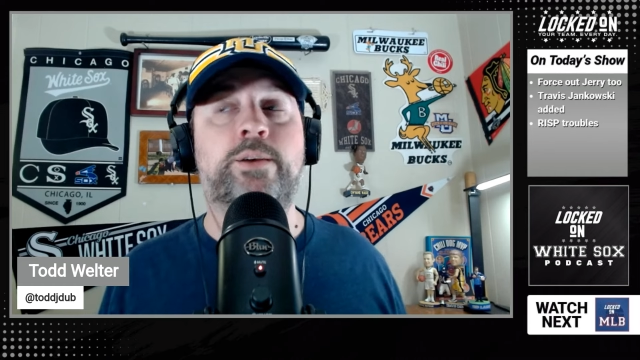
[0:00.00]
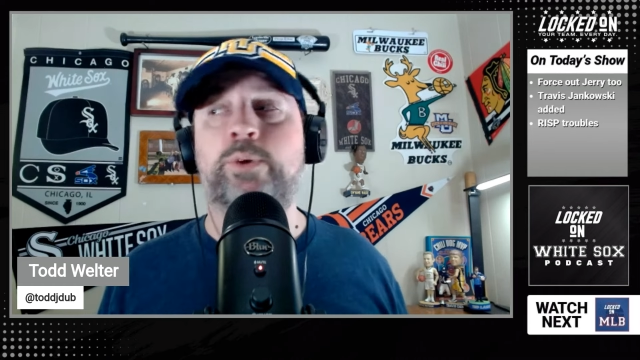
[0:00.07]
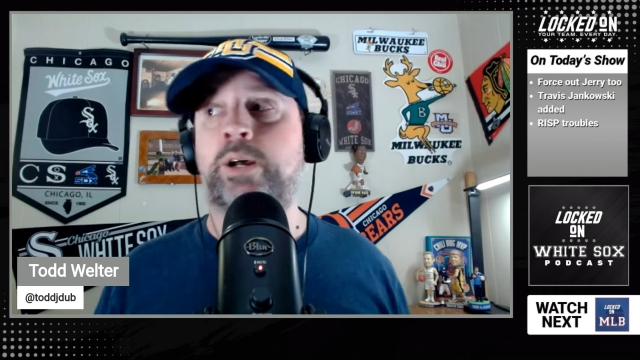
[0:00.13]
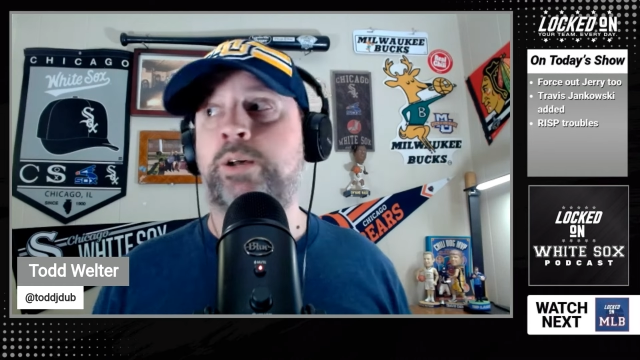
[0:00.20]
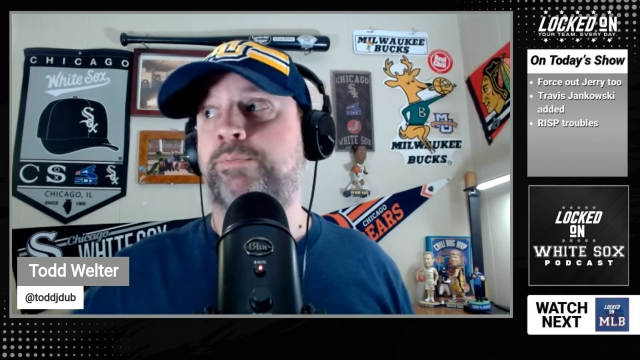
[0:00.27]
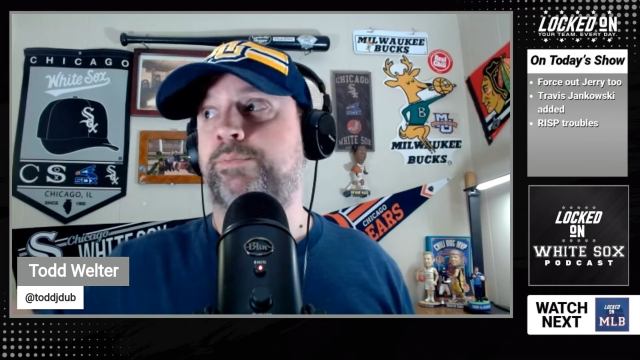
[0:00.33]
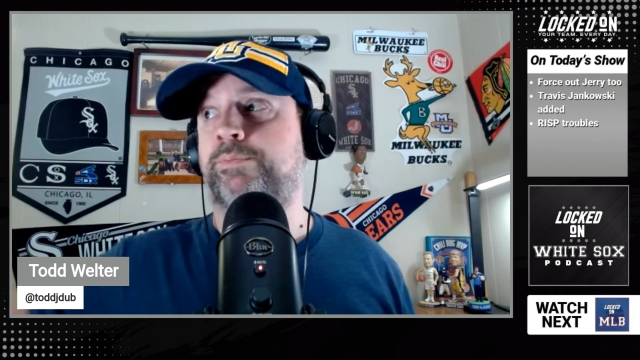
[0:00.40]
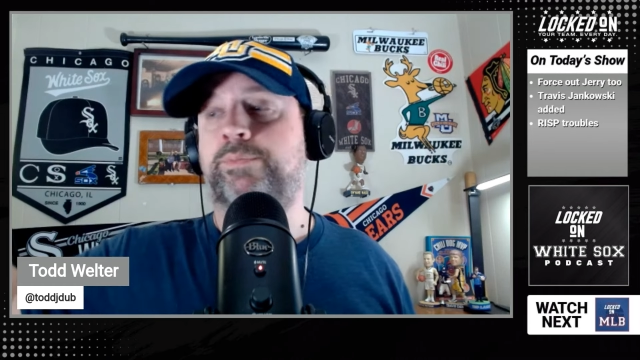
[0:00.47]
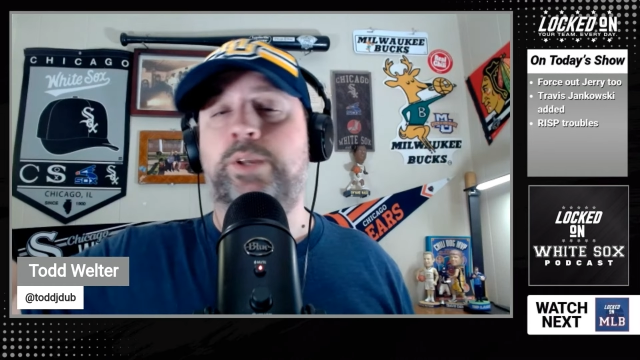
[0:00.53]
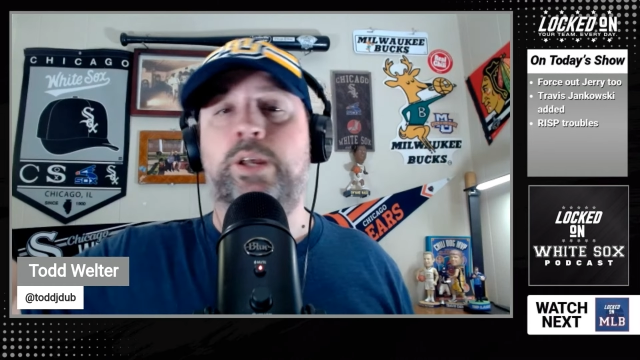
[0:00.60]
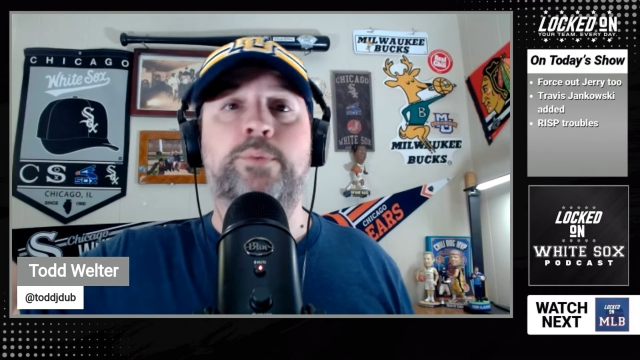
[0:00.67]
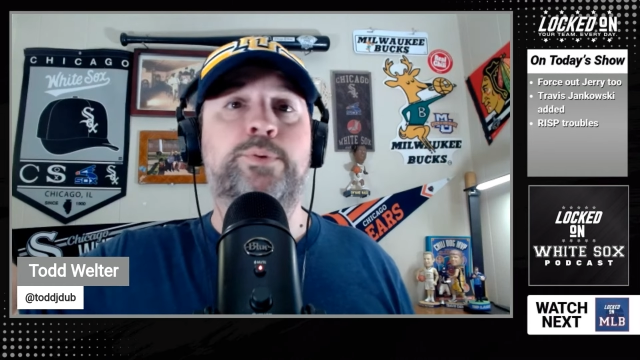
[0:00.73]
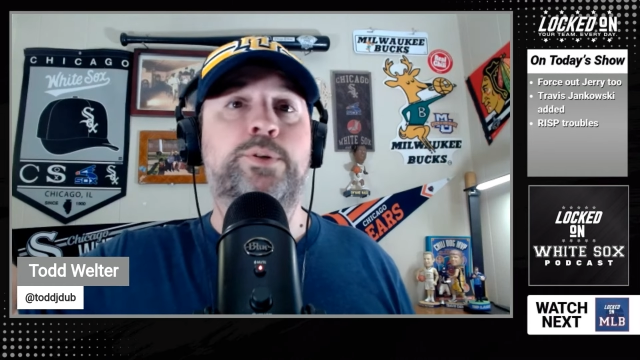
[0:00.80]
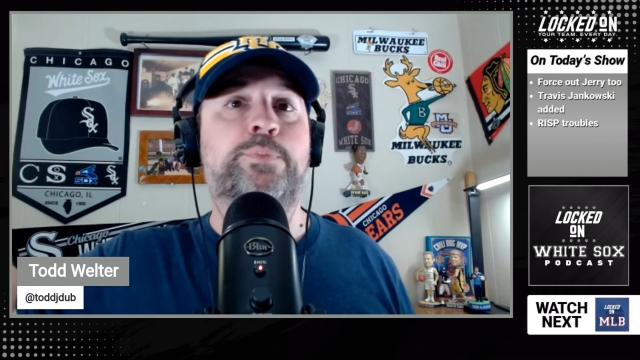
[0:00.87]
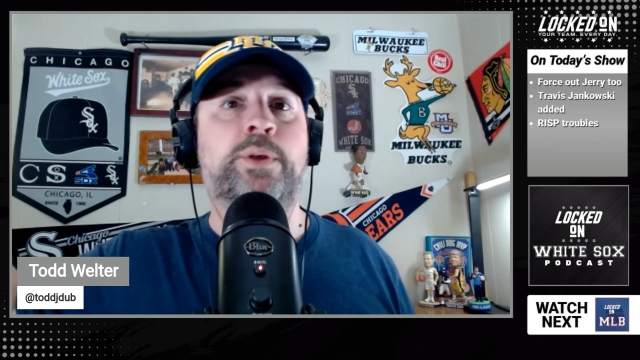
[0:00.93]
Well,
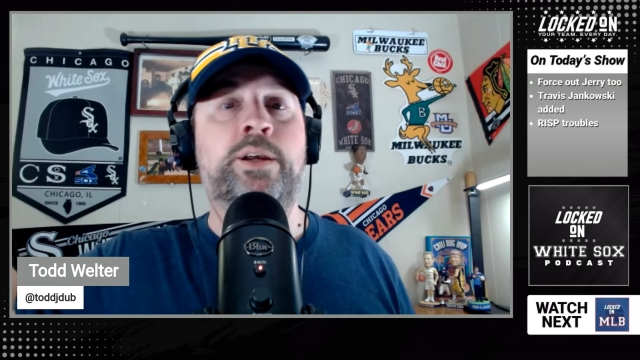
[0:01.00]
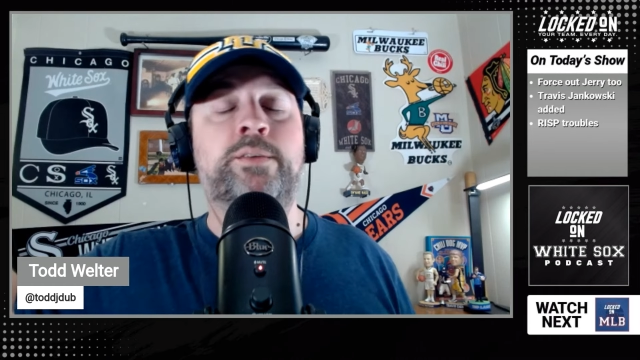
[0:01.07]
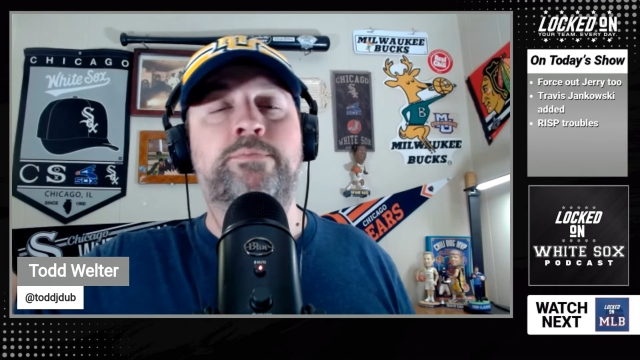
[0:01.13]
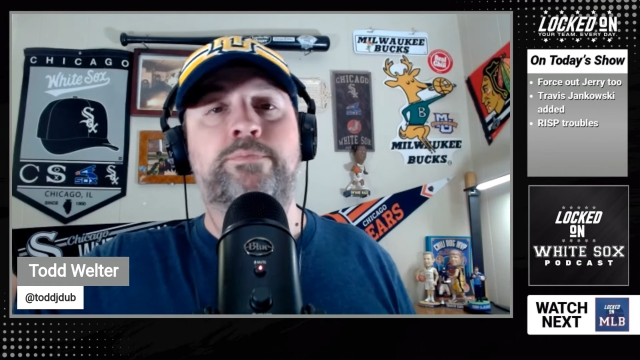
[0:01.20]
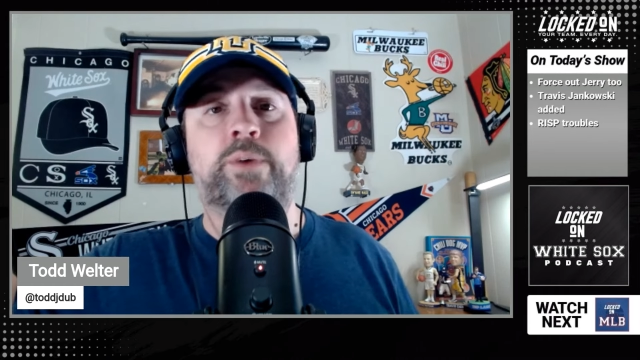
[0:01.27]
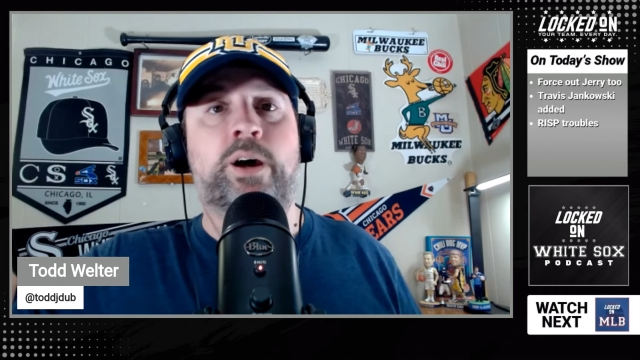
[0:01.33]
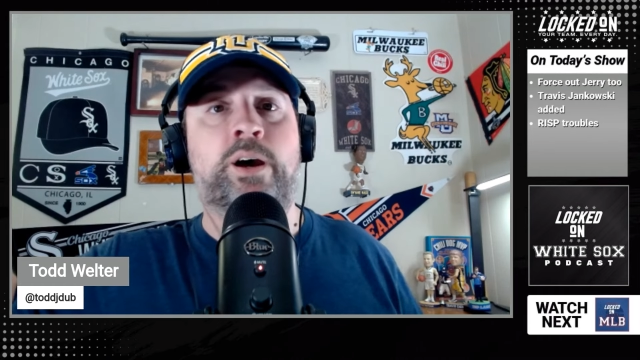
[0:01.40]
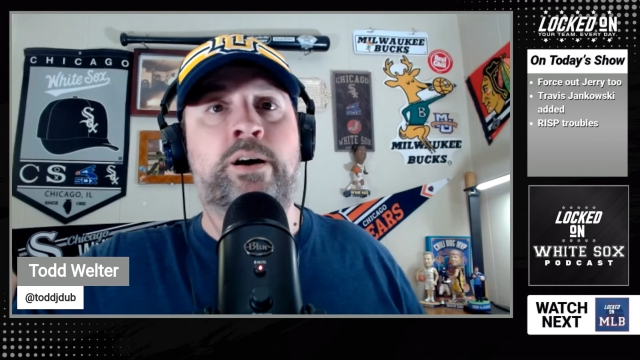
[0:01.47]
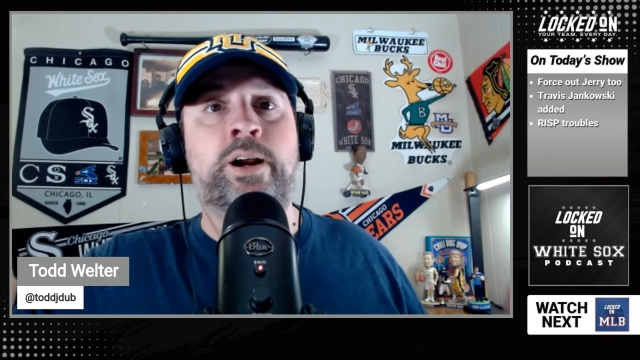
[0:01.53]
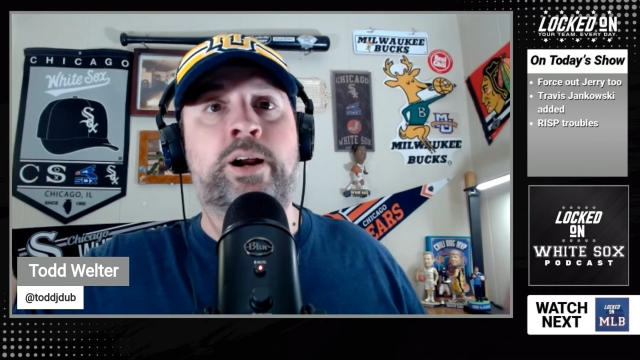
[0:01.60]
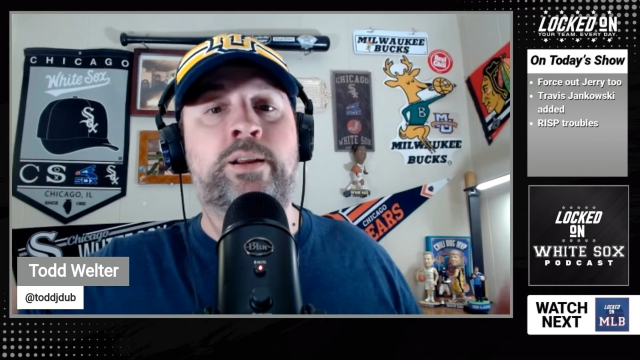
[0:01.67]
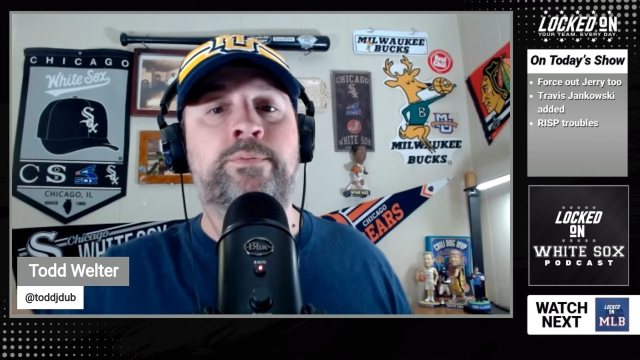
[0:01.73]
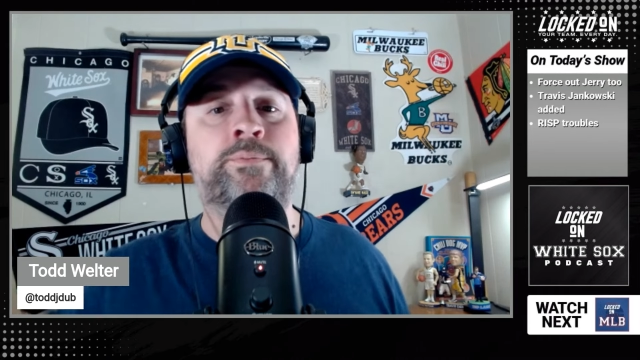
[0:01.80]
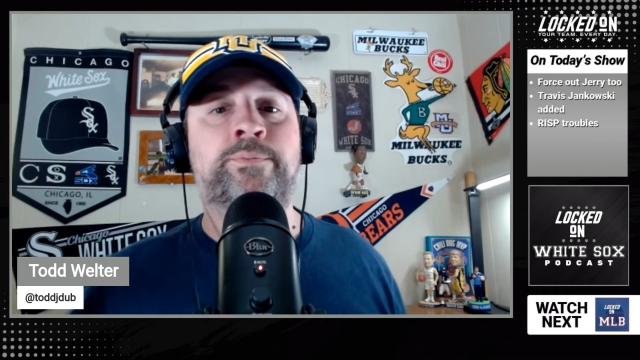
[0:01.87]
Cubs are playing all right.